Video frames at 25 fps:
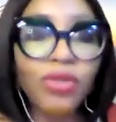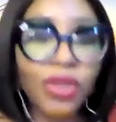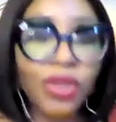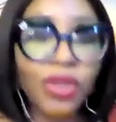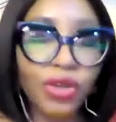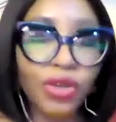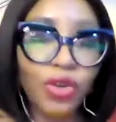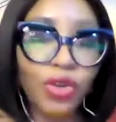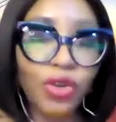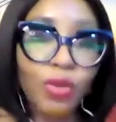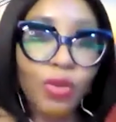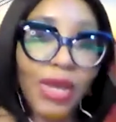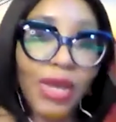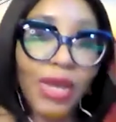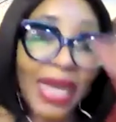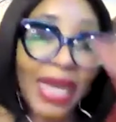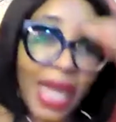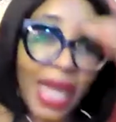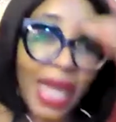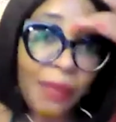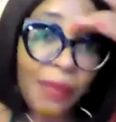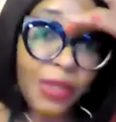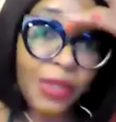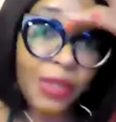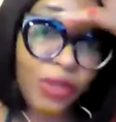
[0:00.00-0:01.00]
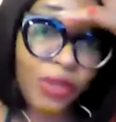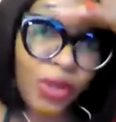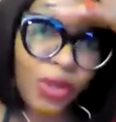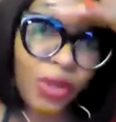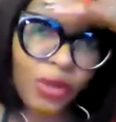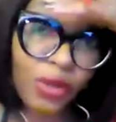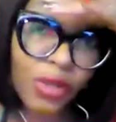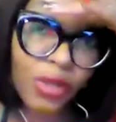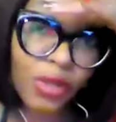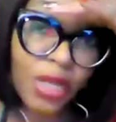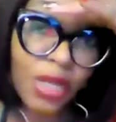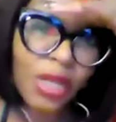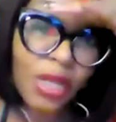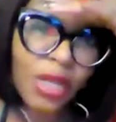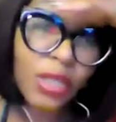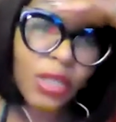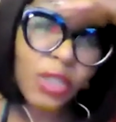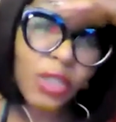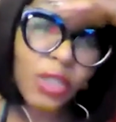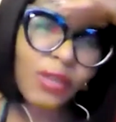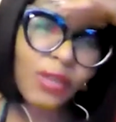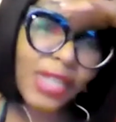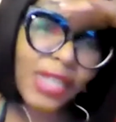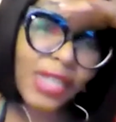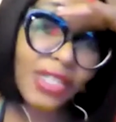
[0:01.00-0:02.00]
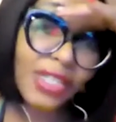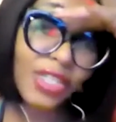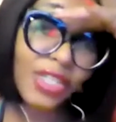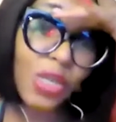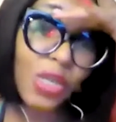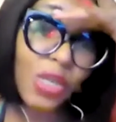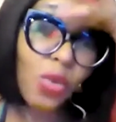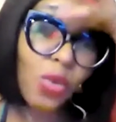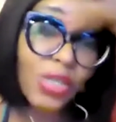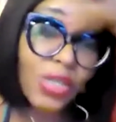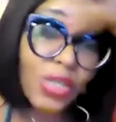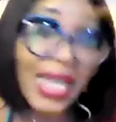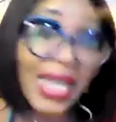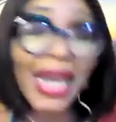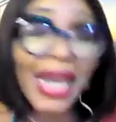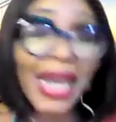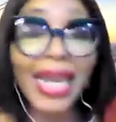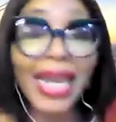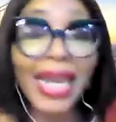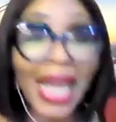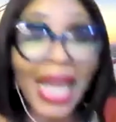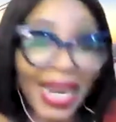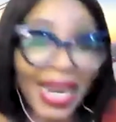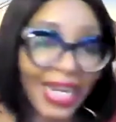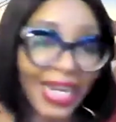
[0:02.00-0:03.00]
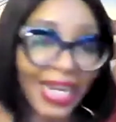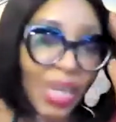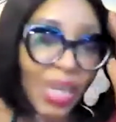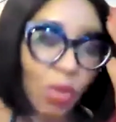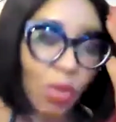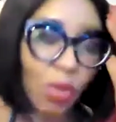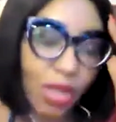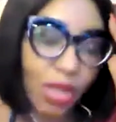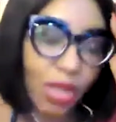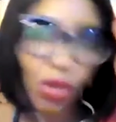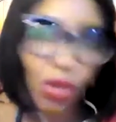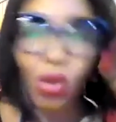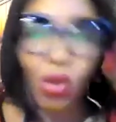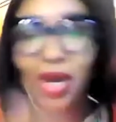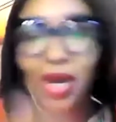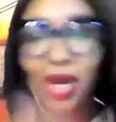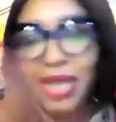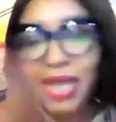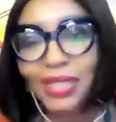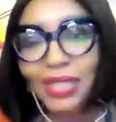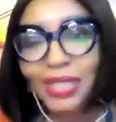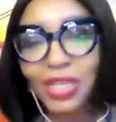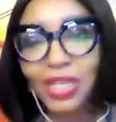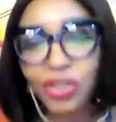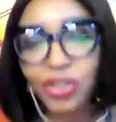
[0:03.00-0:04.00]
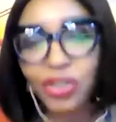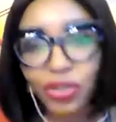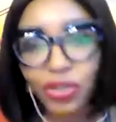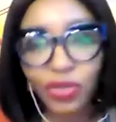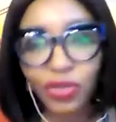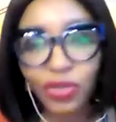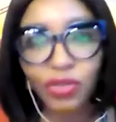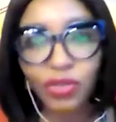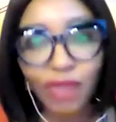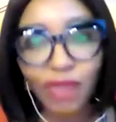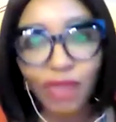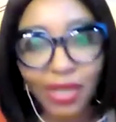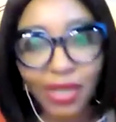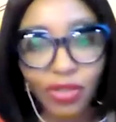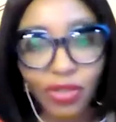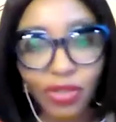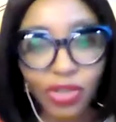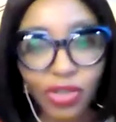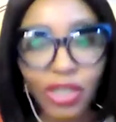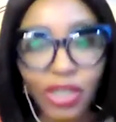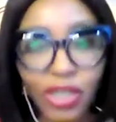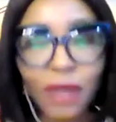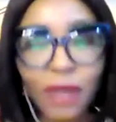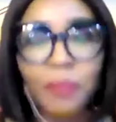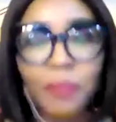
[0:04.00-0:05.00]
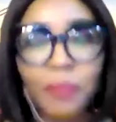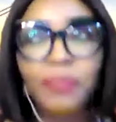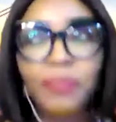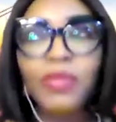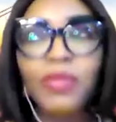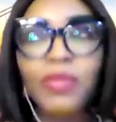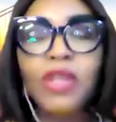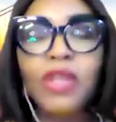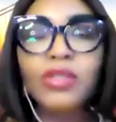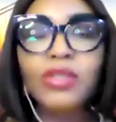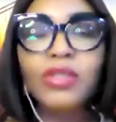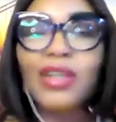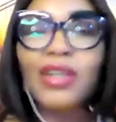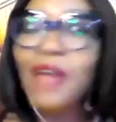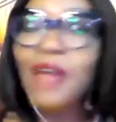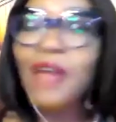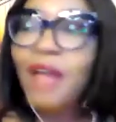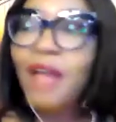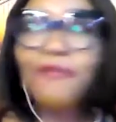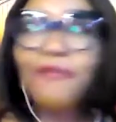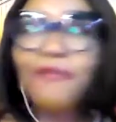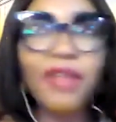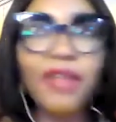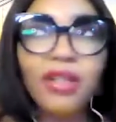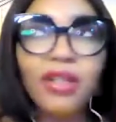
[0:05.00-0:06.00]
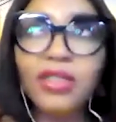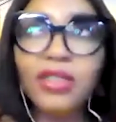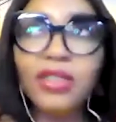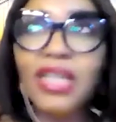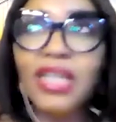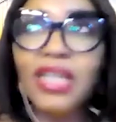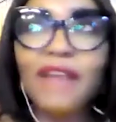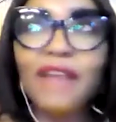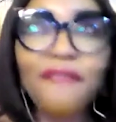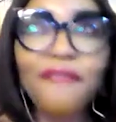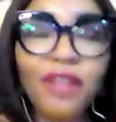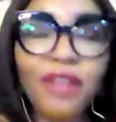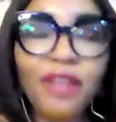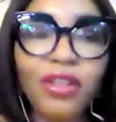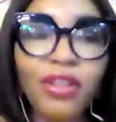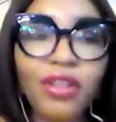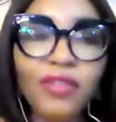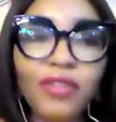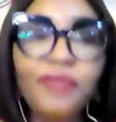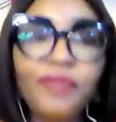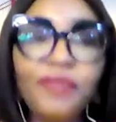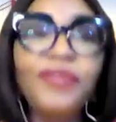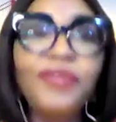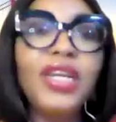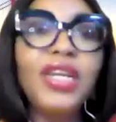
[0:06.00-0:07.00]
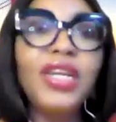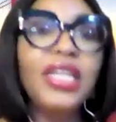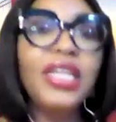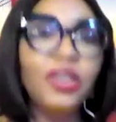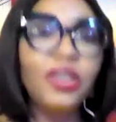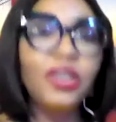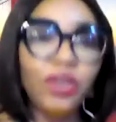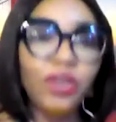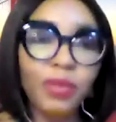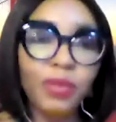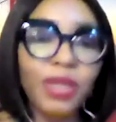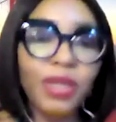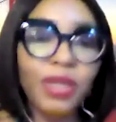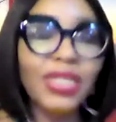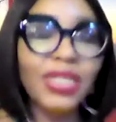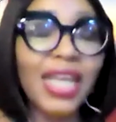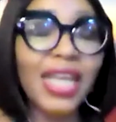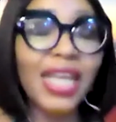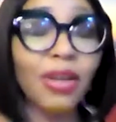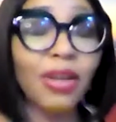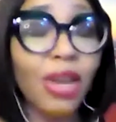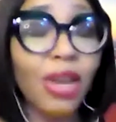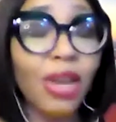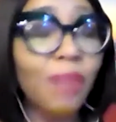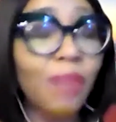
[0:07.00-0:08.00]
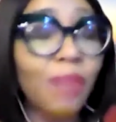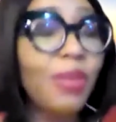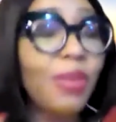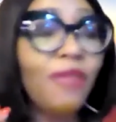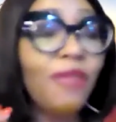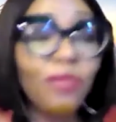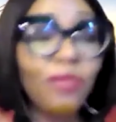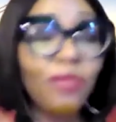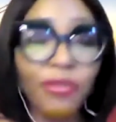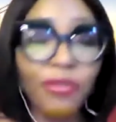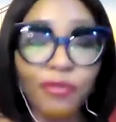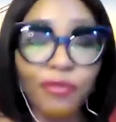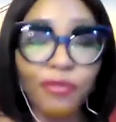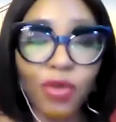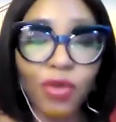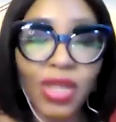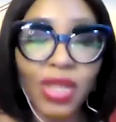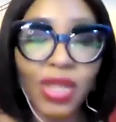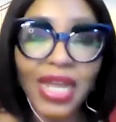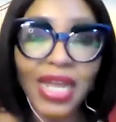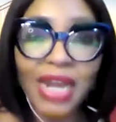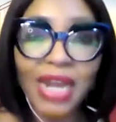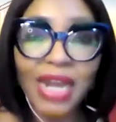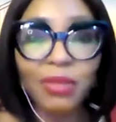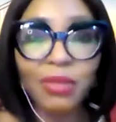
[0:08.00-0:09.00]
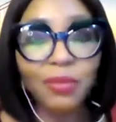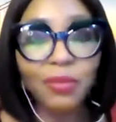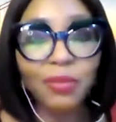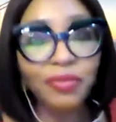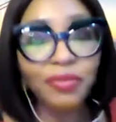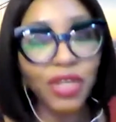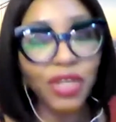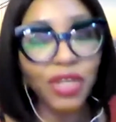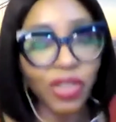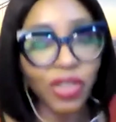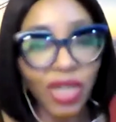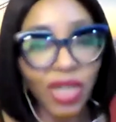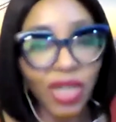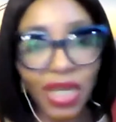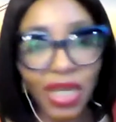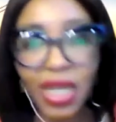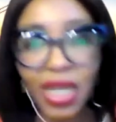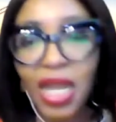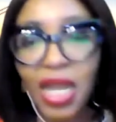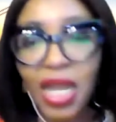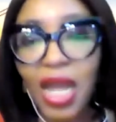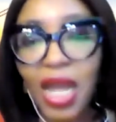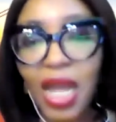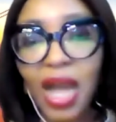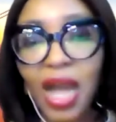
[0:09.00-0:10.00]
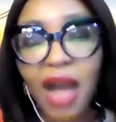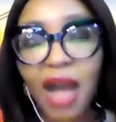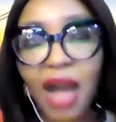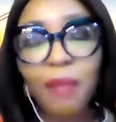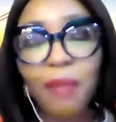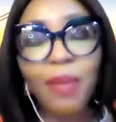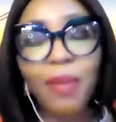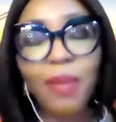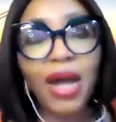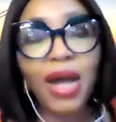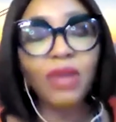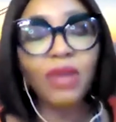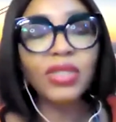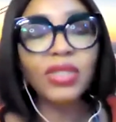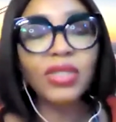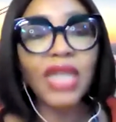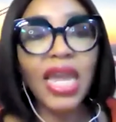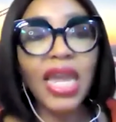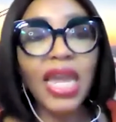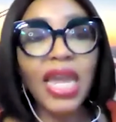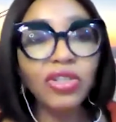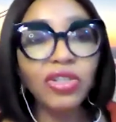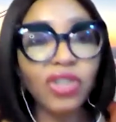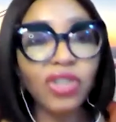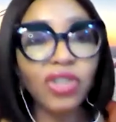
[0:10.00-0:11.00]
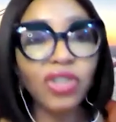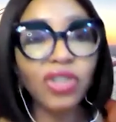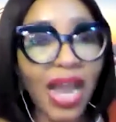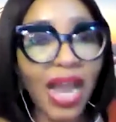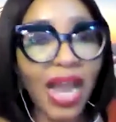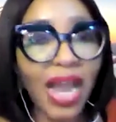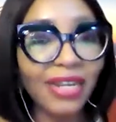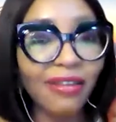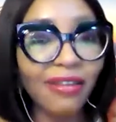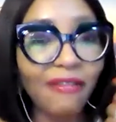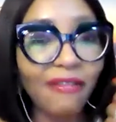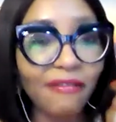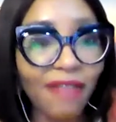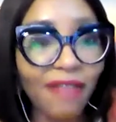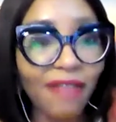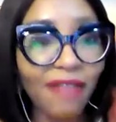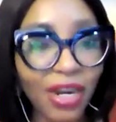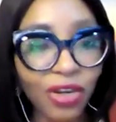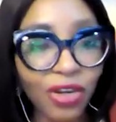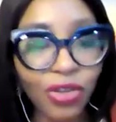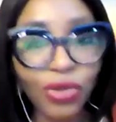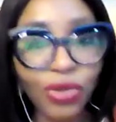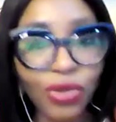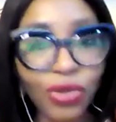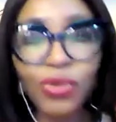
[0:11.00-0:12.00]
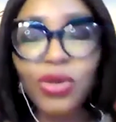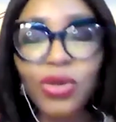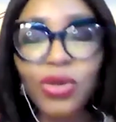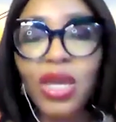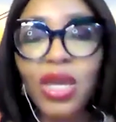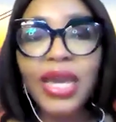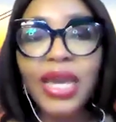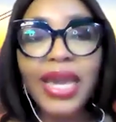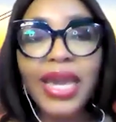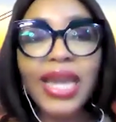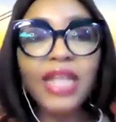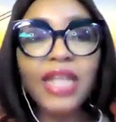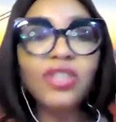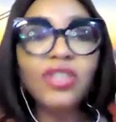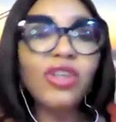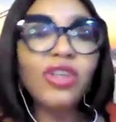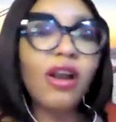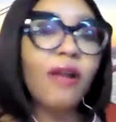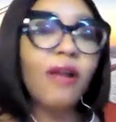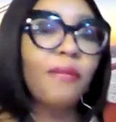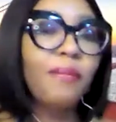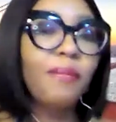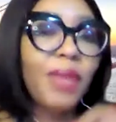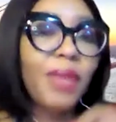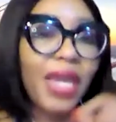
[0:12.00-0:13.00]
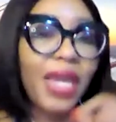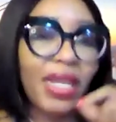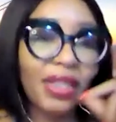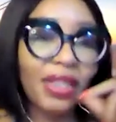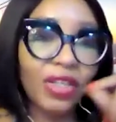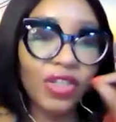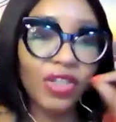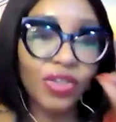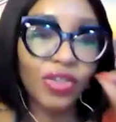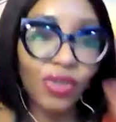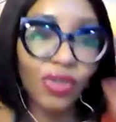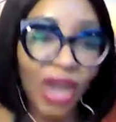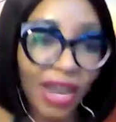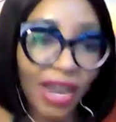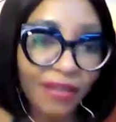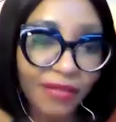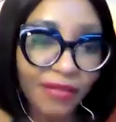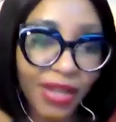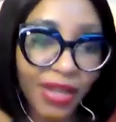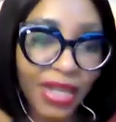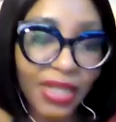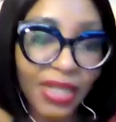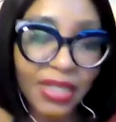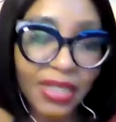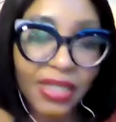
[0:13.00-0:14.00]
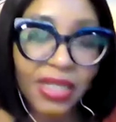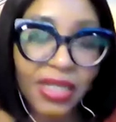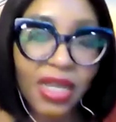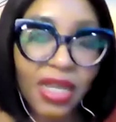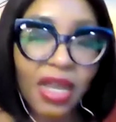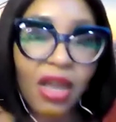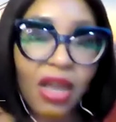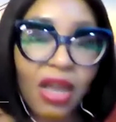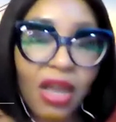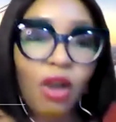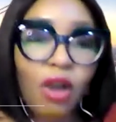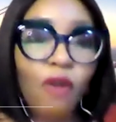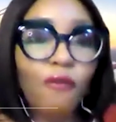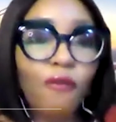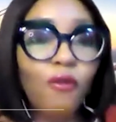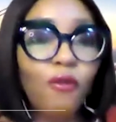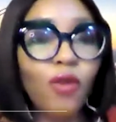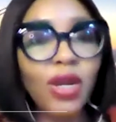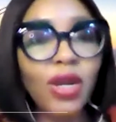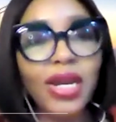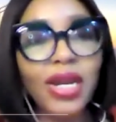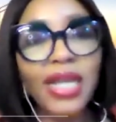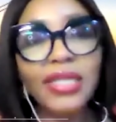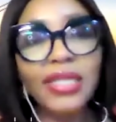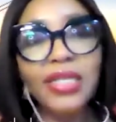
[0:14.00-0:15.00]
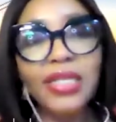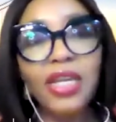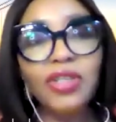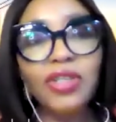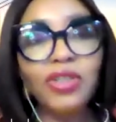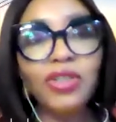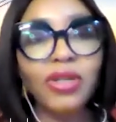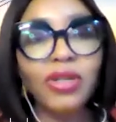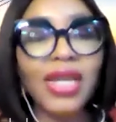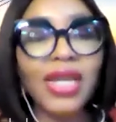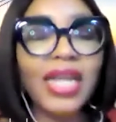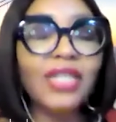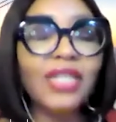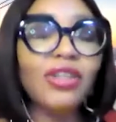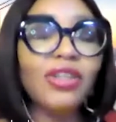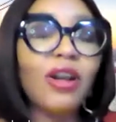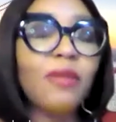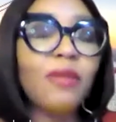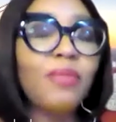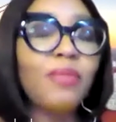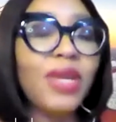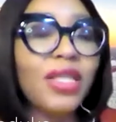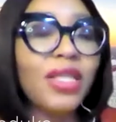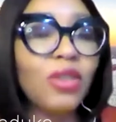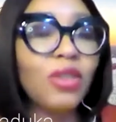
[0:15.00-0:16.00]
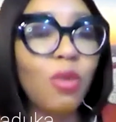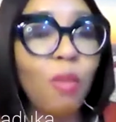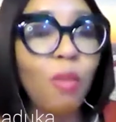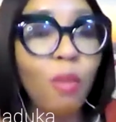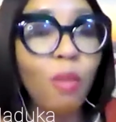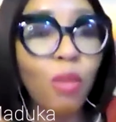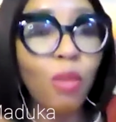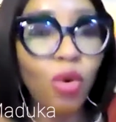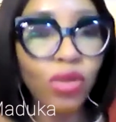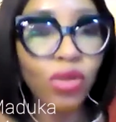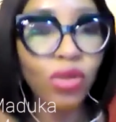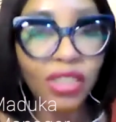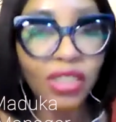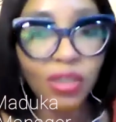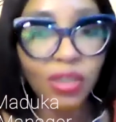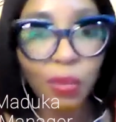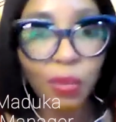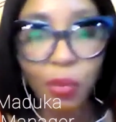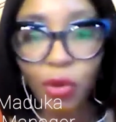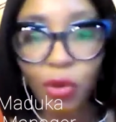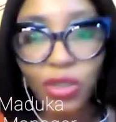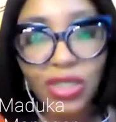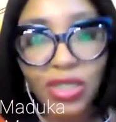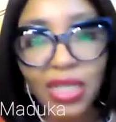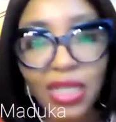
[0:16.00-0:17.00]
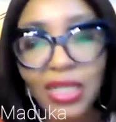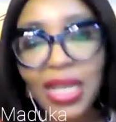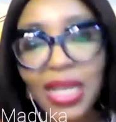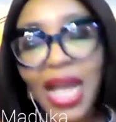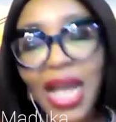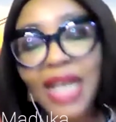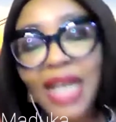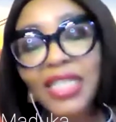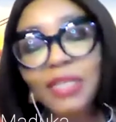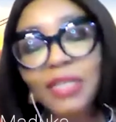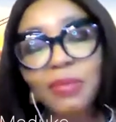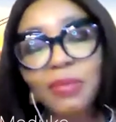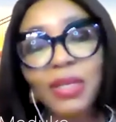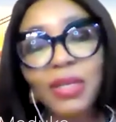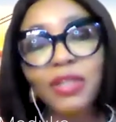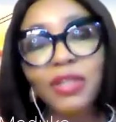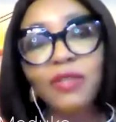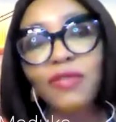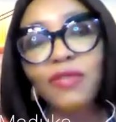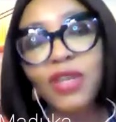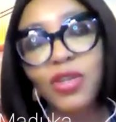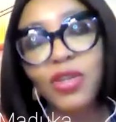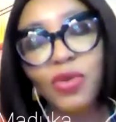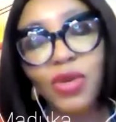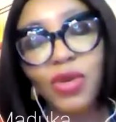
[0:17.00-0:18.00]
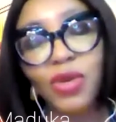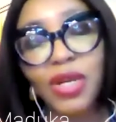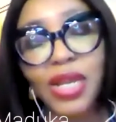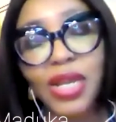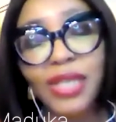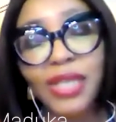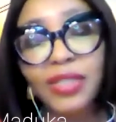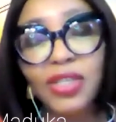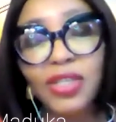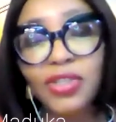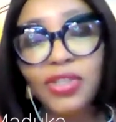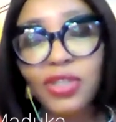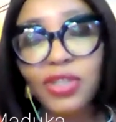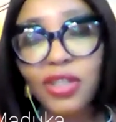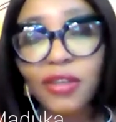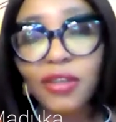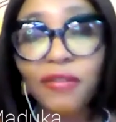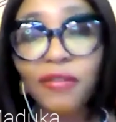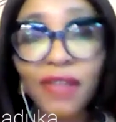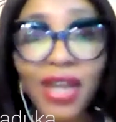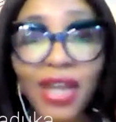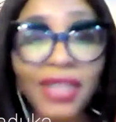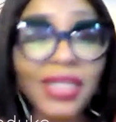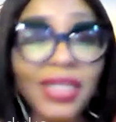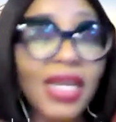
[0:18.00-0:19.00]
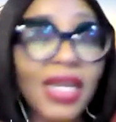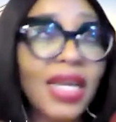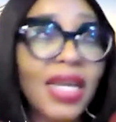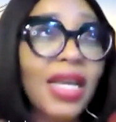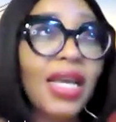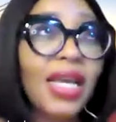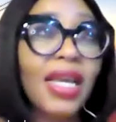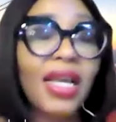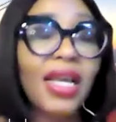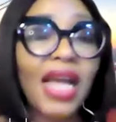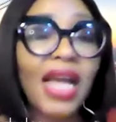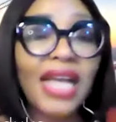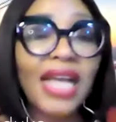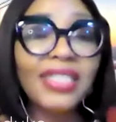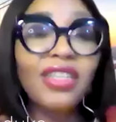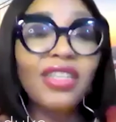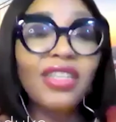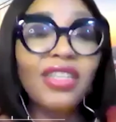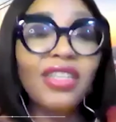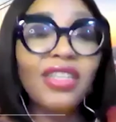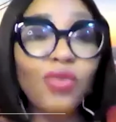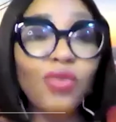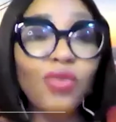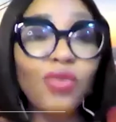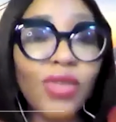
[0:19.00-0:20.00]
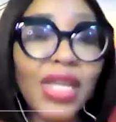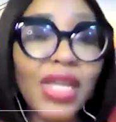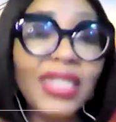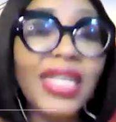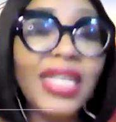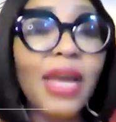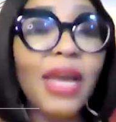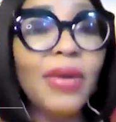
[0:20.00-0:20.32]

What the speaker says: human capital strategy was aligning with the organizational strategy. So I felt really good, because even before that, I've been preaching about HR adding value, HR being the drivers of organization, HR being the most important aspect of any organization. In fact, as a rule, that's how I